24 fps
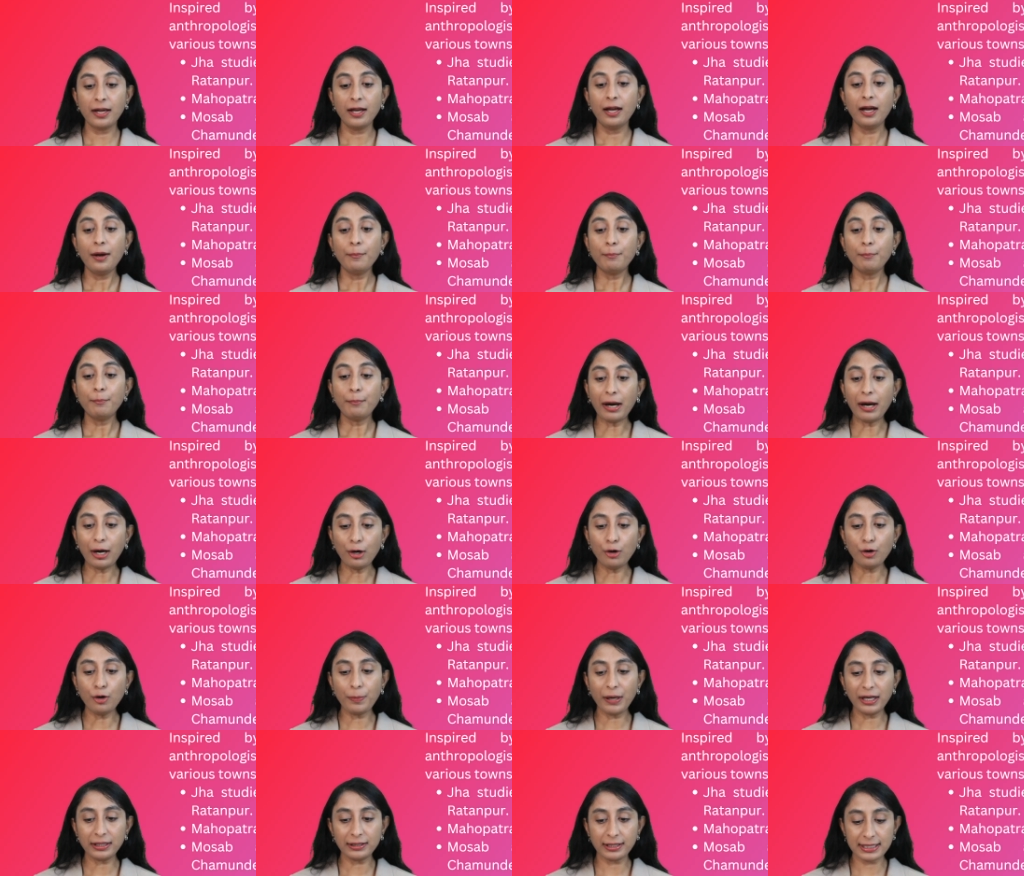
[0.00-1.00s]

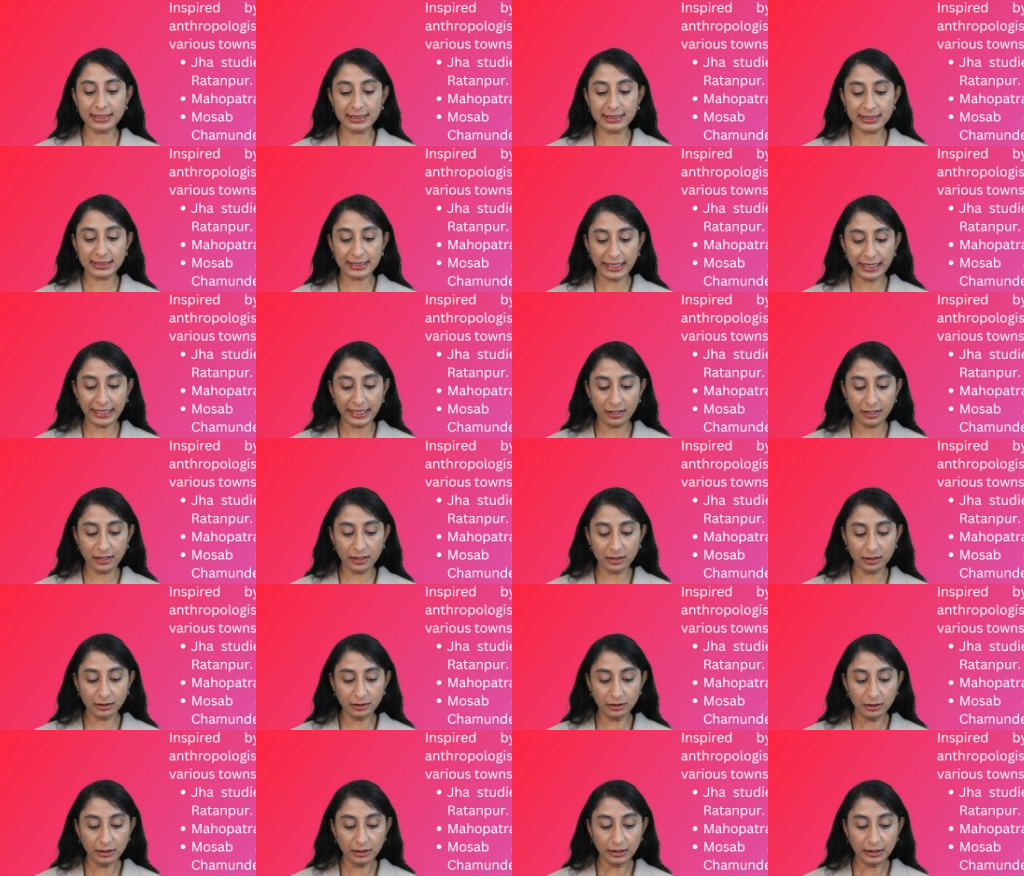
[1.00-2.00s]
Mahopatra studied the
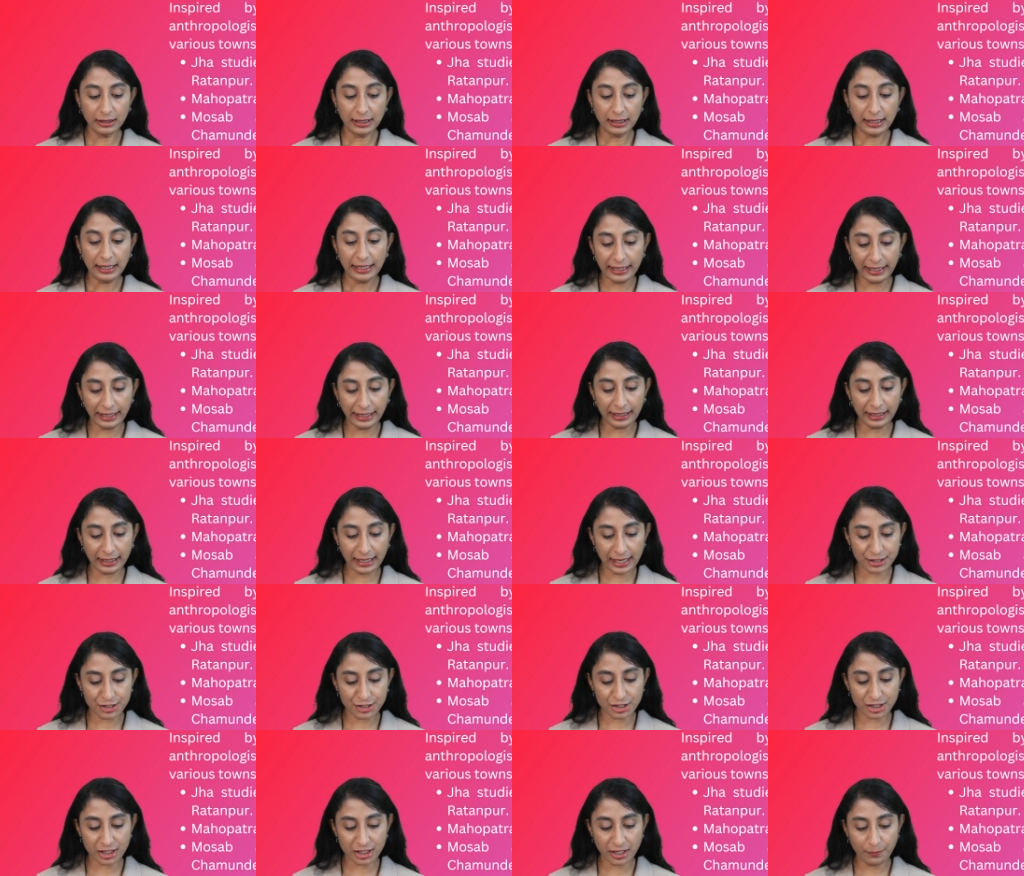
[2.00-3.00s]
Lingaraj
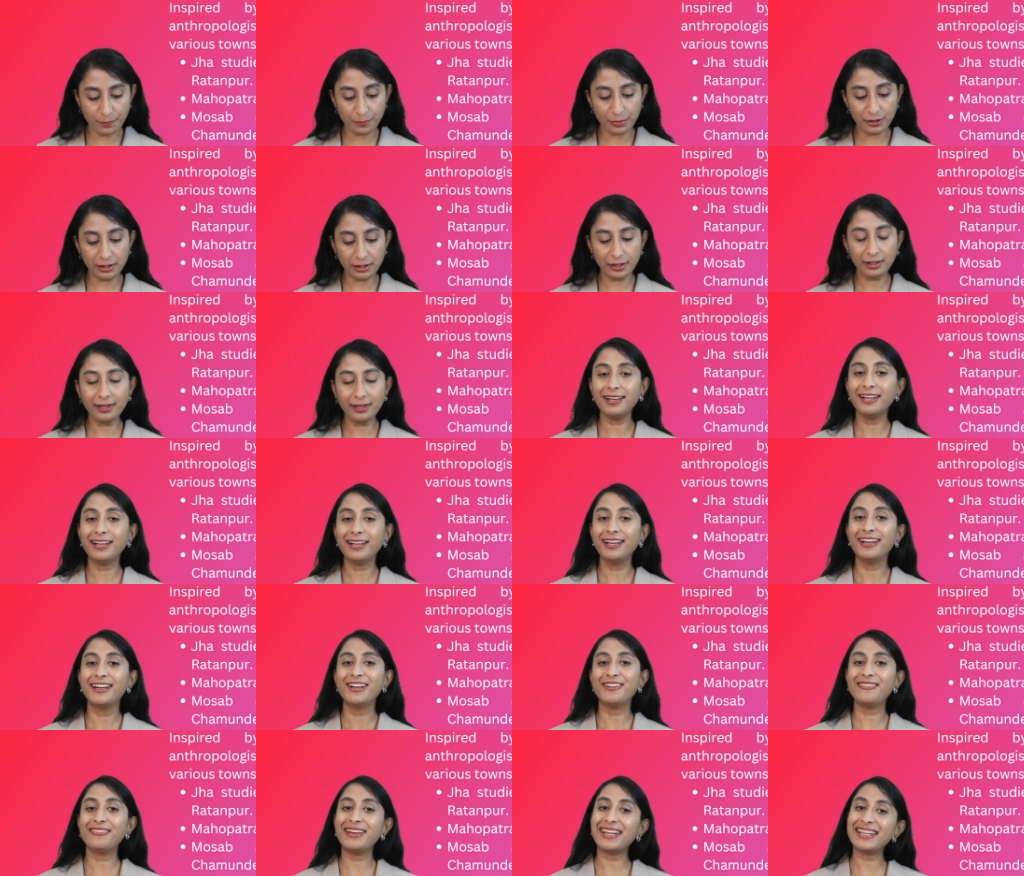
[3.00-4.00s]
temple.
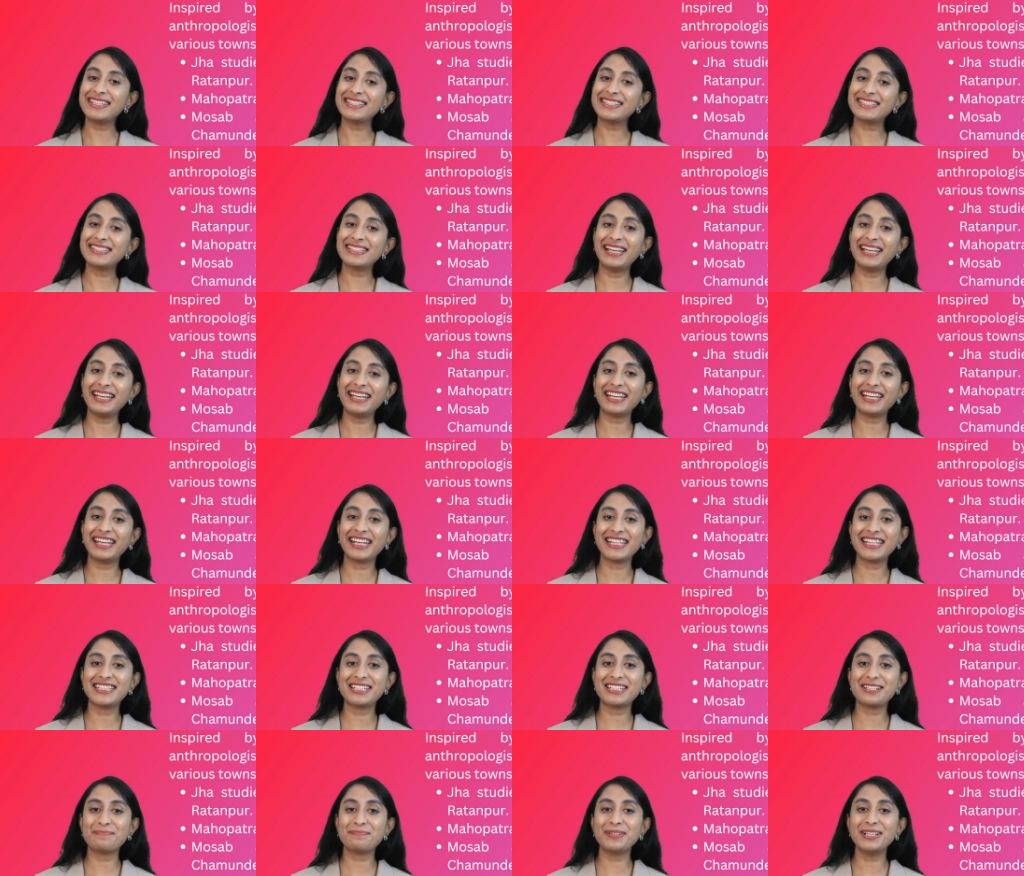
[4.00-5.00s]
Where is the Lingaraj
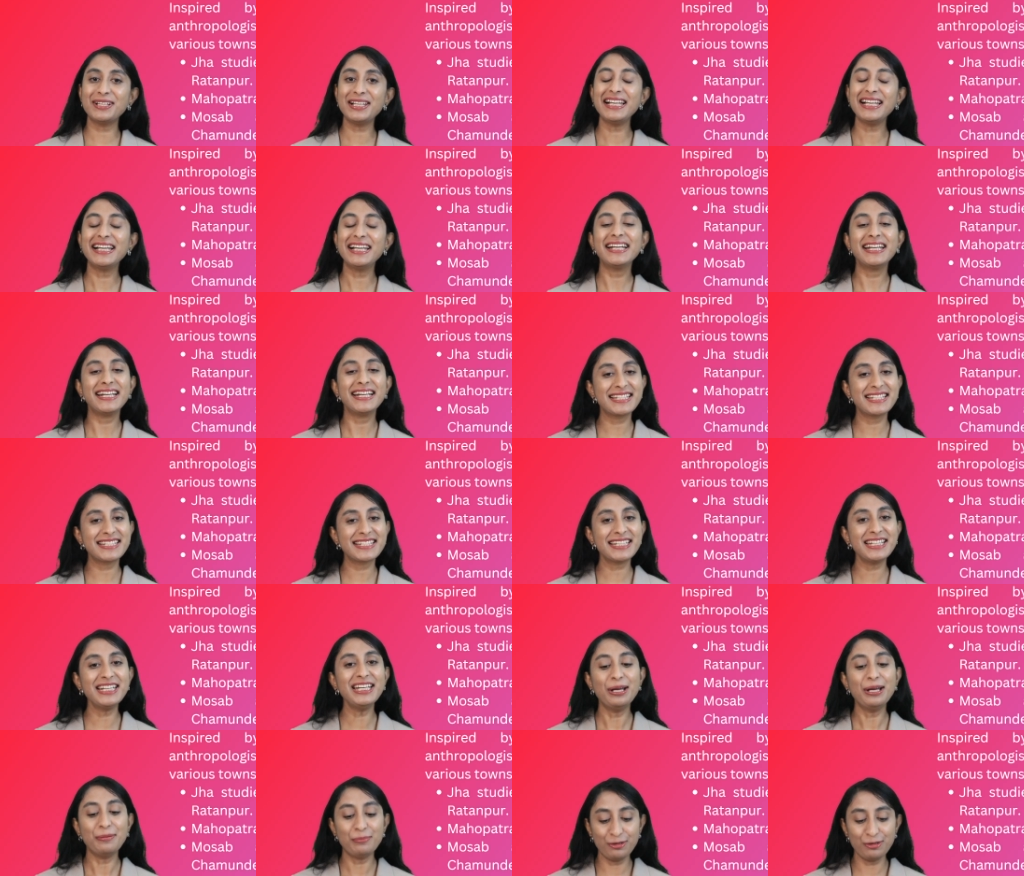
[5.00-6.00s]
temple? It's in
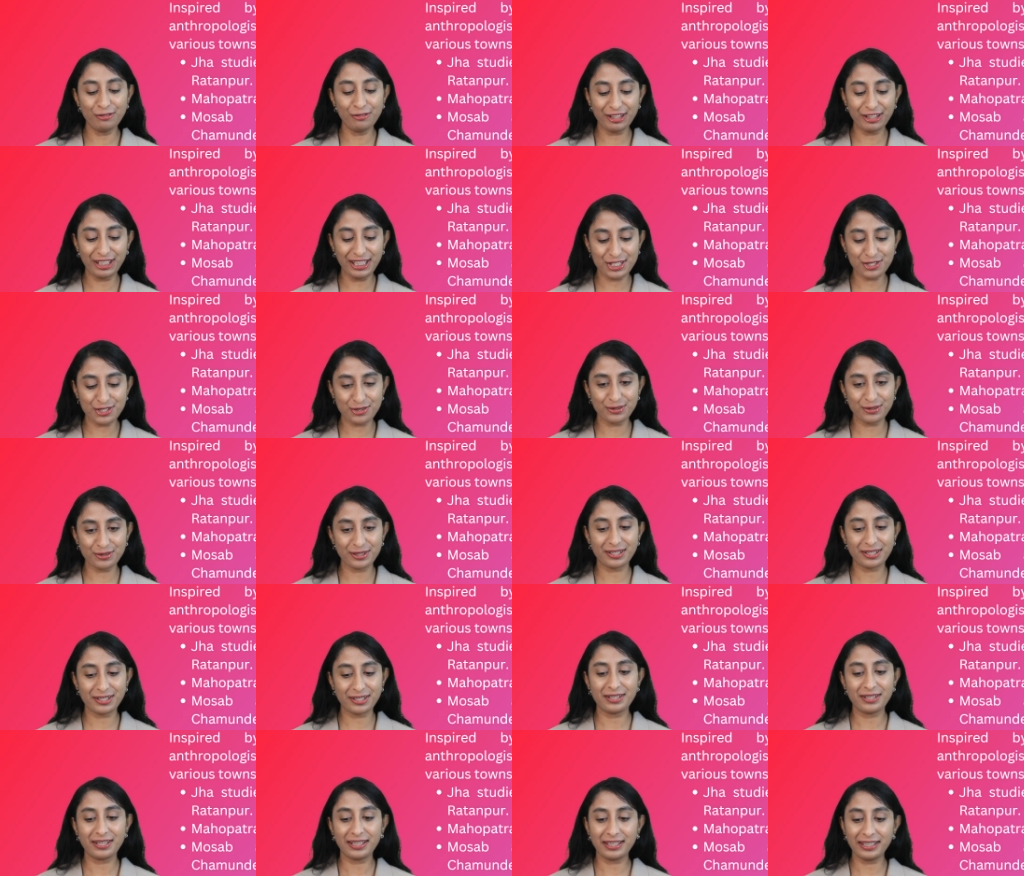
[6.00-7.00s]
Bhubaneswar,
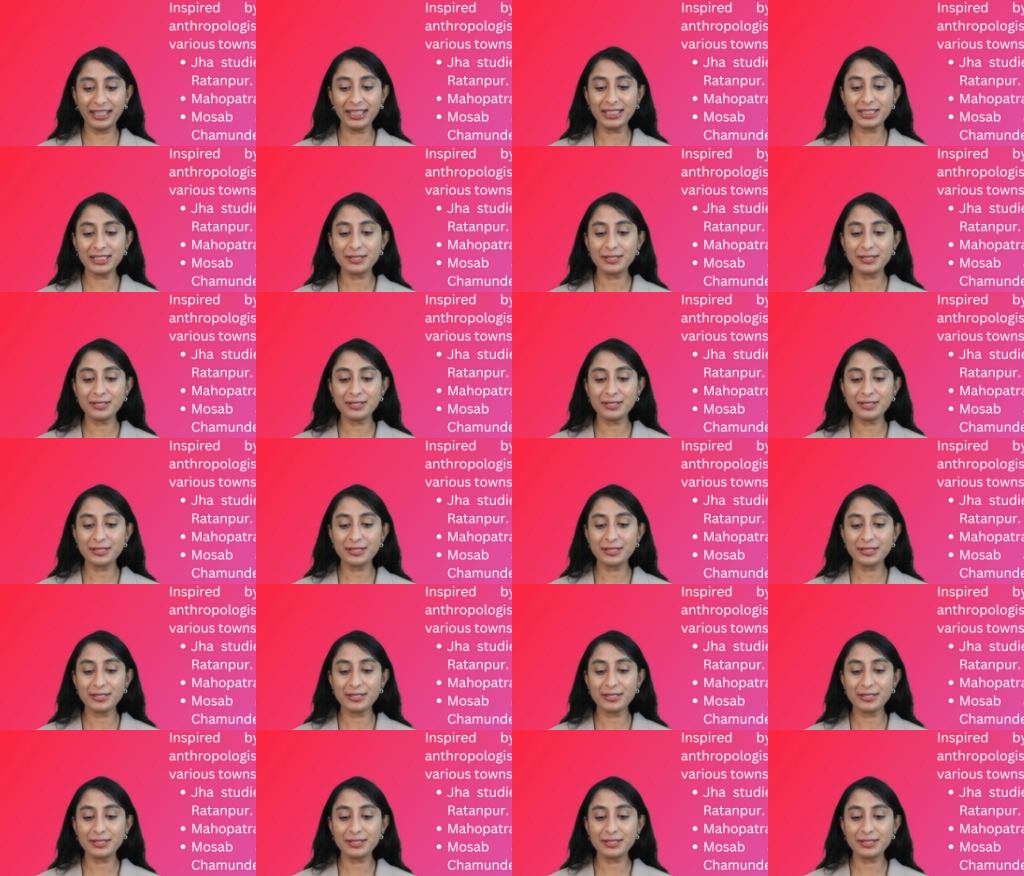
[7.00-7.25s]
correct?